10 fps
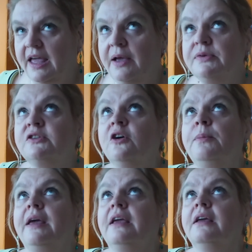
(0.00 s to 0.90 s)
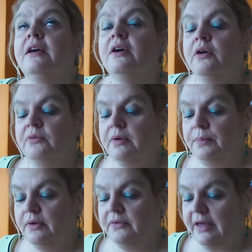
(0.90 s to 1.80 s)
It was coming from
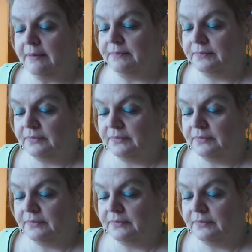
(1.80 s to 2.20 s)
above him,